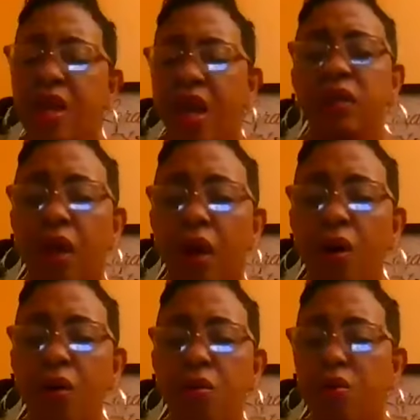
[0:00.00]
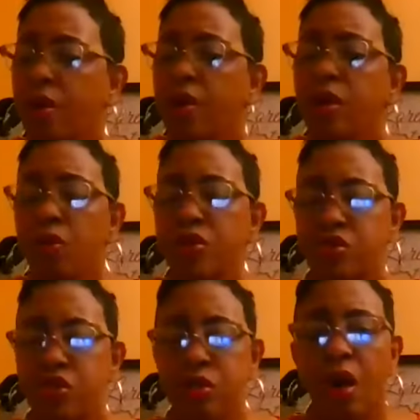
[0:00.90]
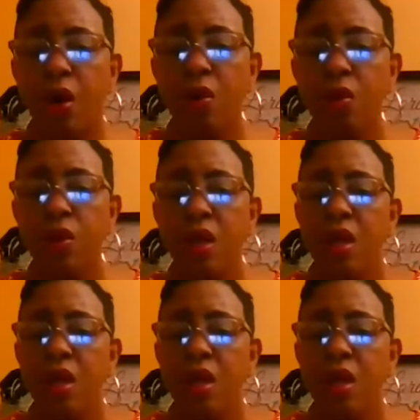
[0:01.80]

and know what you know